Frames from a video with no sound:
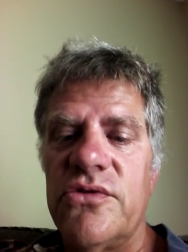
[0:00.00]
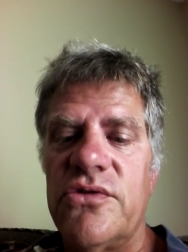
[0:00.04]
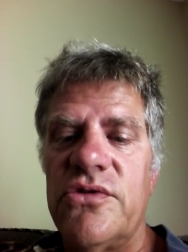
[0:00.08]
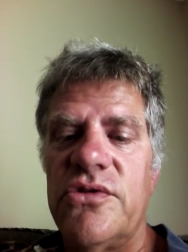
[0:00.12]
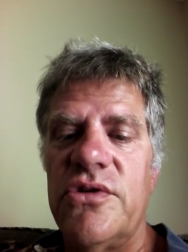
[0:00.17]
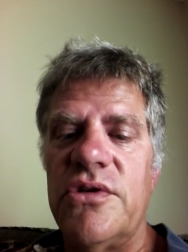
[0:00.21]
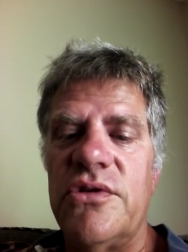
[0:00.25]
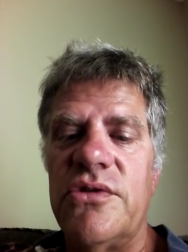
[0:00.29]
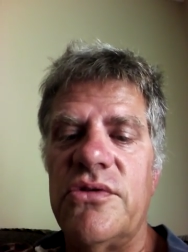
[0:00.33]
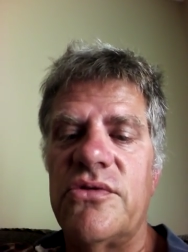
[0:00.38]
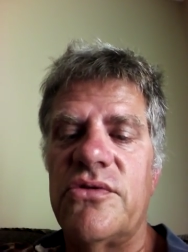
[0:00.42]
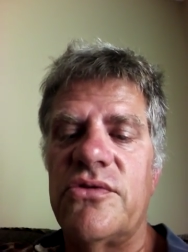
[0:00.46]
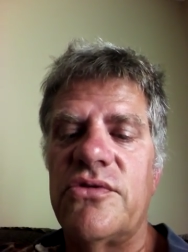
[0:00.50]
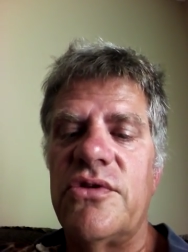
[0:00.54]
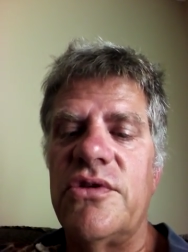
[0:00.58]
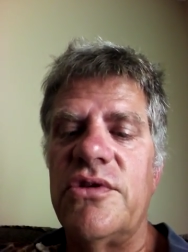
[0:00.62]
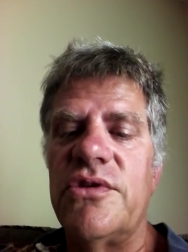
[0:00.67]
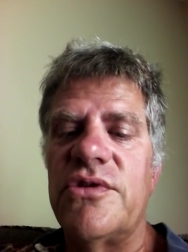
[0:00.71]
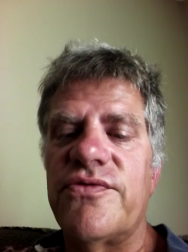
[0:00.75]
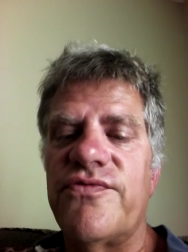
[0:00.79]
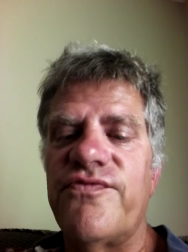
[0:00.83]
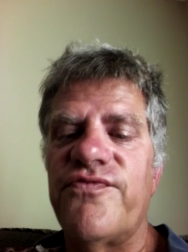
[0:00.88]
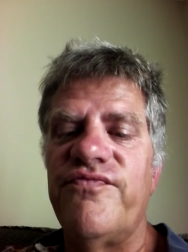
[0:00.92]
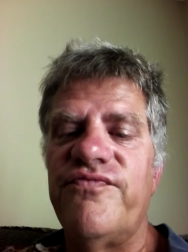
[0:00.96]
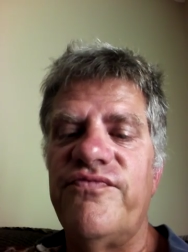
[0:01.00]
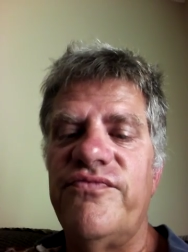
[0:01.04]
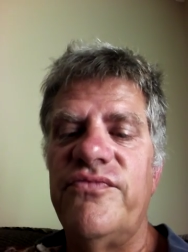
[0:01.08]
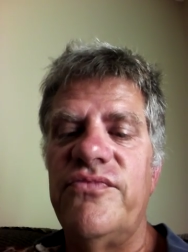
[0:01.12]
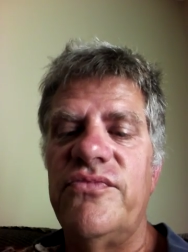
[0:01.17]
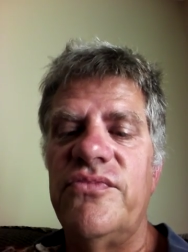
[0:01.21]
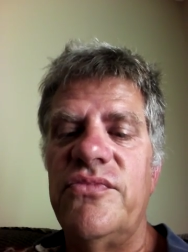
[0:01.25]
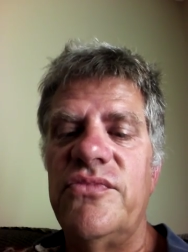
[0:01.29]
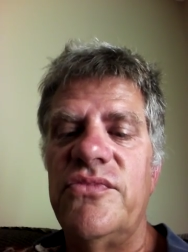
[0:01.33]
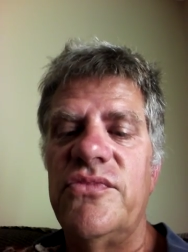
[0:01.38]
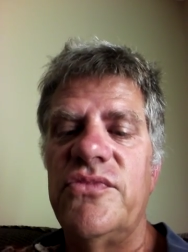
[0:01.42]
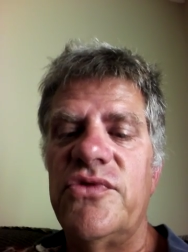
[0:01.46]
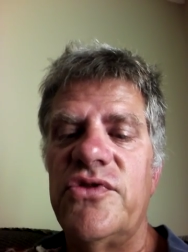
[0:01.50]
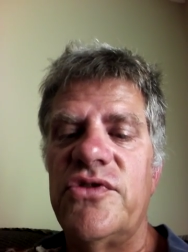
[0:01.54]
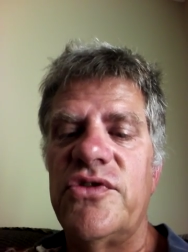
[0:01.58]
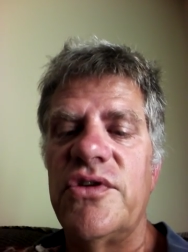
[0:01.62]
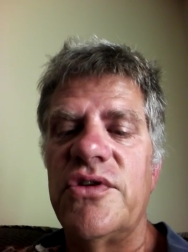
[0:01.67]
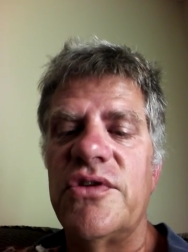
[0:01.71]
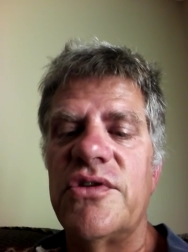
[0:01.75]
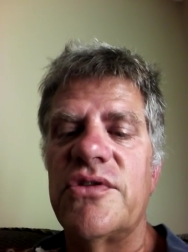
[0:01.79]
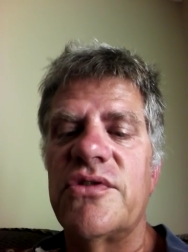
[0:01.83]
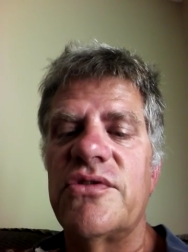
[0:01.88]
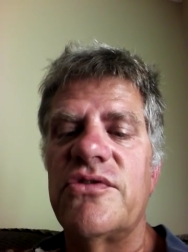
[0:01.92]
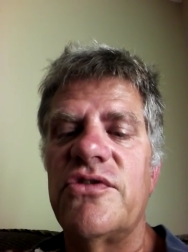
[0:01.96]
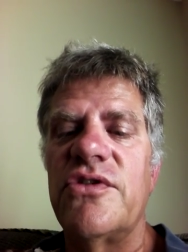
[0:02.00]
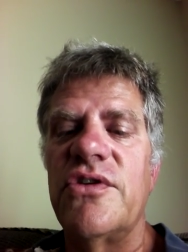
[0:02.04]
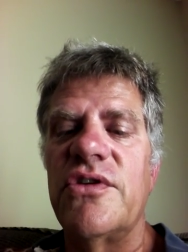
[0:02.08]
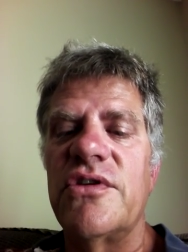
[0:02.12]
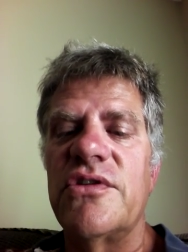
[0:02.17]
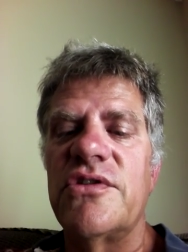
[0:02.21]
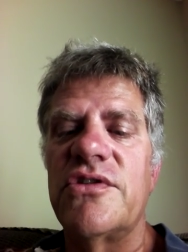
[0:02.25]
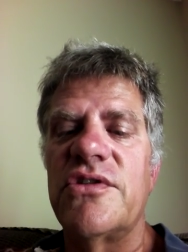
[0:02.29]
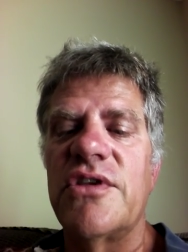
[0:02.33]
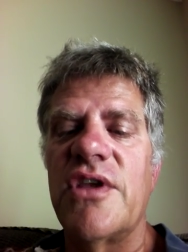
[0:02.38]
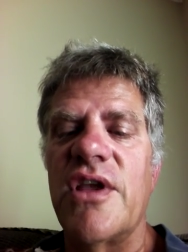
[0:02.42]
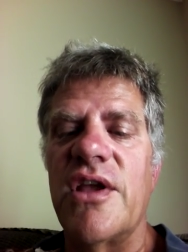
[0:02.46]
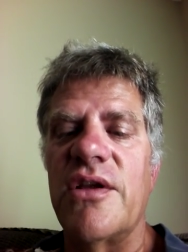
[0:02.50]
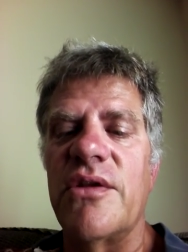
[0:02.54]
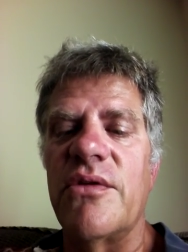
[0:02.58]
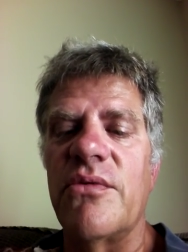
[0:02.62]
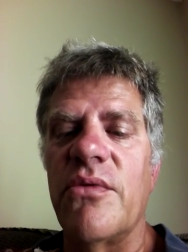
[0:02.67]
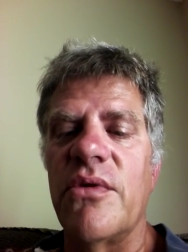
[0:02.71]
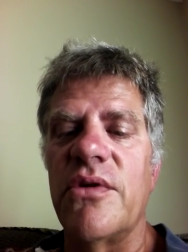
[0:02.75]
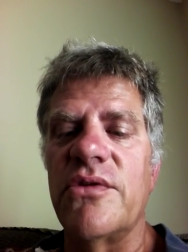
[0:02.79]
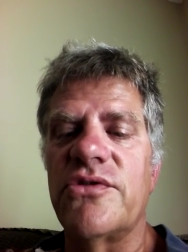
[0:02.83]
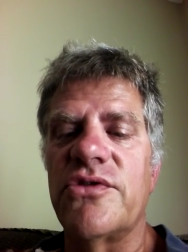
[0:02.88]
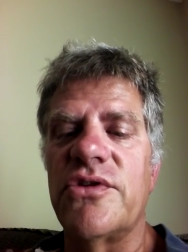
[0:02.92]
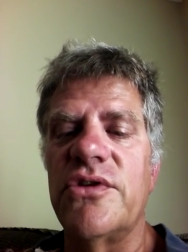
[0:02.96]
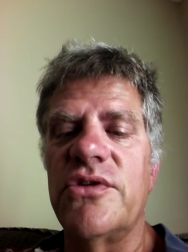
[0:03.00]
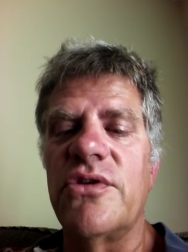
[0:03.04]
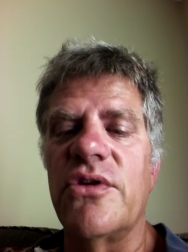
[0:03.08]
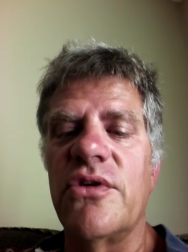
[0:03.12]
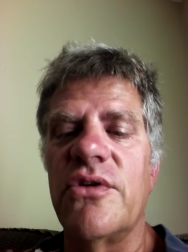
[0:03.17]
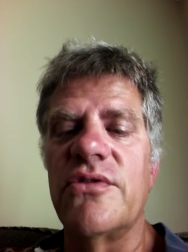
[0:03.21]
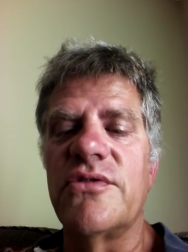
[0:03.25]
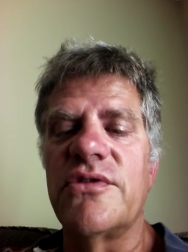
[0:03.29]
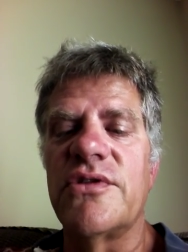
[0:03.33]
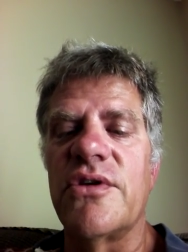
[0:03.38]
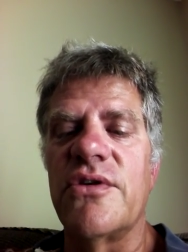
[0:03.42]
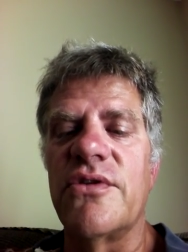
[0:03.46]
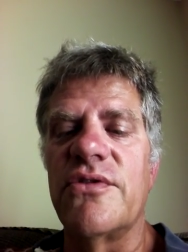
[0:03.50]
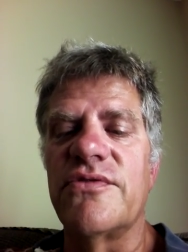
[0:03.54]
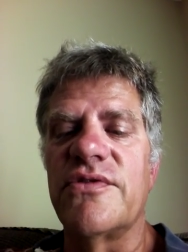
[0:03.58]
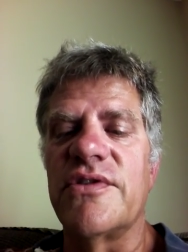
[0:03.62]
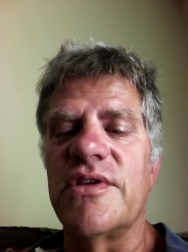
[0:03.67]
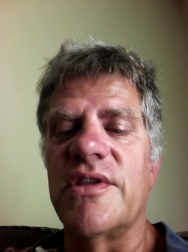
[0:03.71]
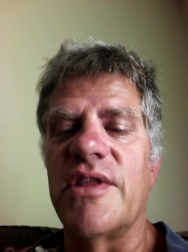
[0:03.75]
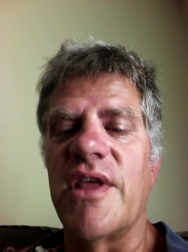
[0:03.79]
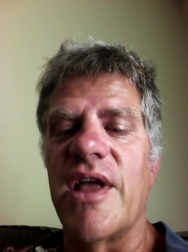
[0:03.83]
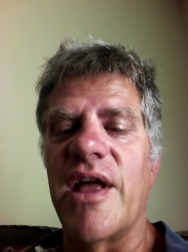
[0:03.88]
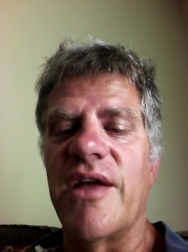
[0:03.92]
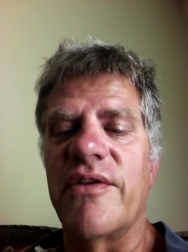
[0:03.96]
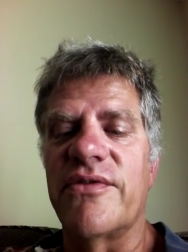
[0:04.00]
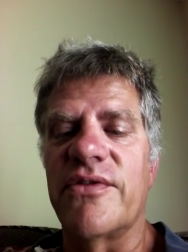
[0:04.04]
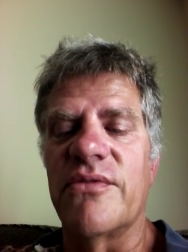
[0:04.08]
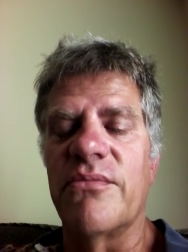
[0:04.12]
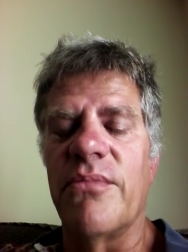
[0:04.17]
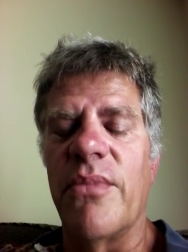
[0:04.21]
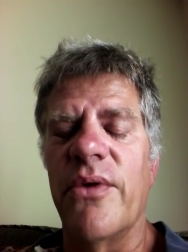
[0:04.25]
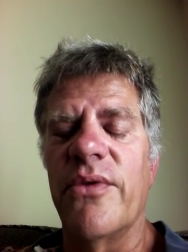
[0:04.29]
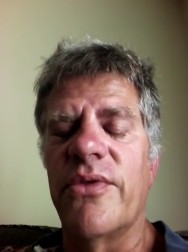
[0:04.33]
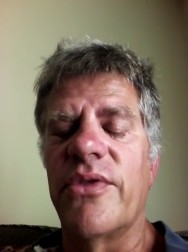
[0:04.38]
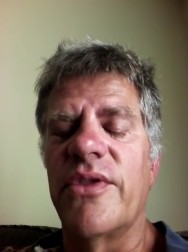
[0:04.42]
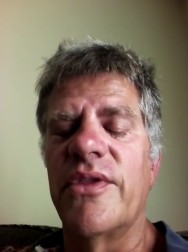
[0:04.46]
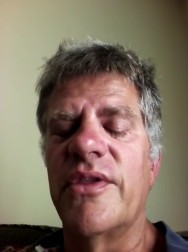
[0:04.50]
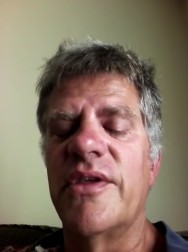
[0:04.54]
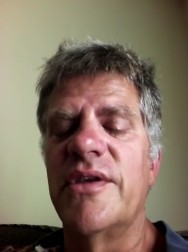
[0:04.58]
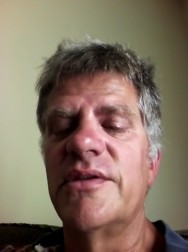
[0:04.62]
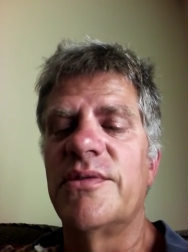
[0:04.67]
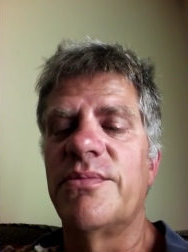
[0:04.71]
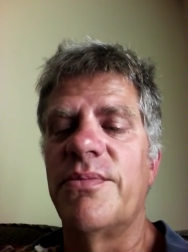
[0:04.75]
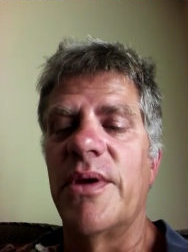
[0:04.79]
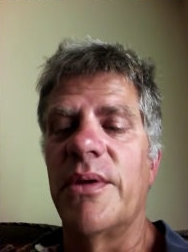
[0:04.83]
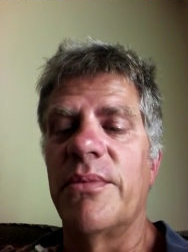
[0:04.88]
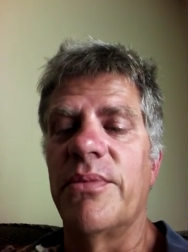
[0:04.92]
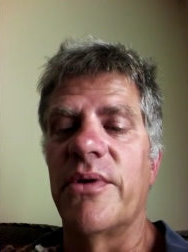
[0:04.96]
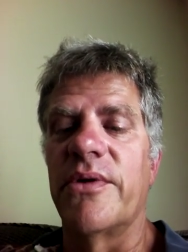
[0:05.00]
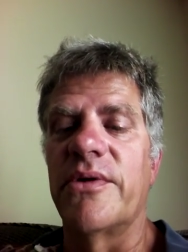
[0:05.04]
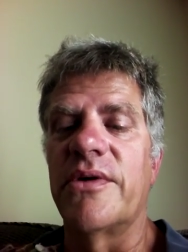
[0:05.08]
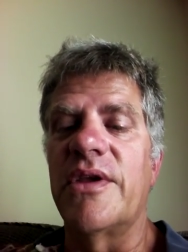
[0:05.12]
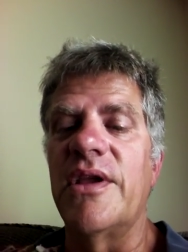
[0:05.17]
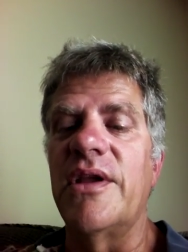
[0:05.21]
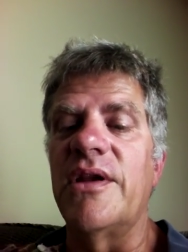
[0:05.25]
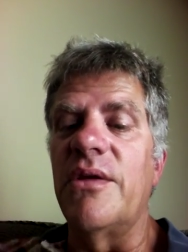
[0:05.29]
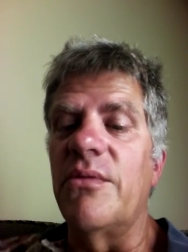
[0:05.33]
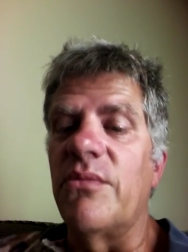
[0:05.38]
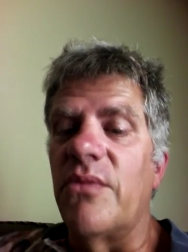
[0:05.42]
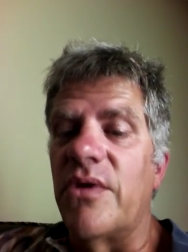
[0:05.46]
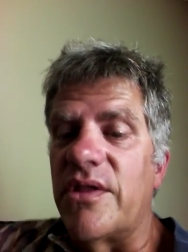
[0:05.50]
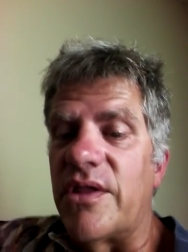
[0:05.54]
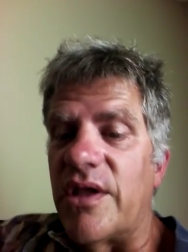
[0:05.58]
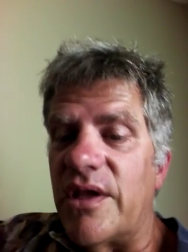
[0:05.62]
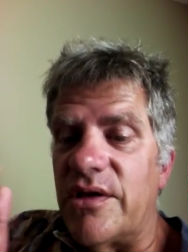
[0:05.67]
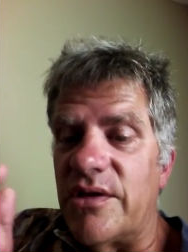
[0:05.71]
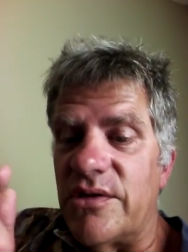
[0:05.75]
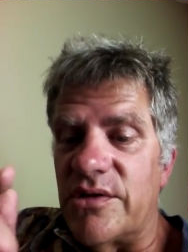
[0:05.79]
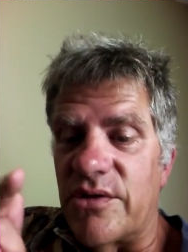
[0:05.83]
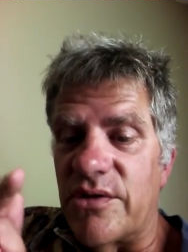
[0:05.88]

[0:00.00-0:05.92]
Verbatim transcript: she she's she's she's getting what she deserves, and they both of these people are getting what they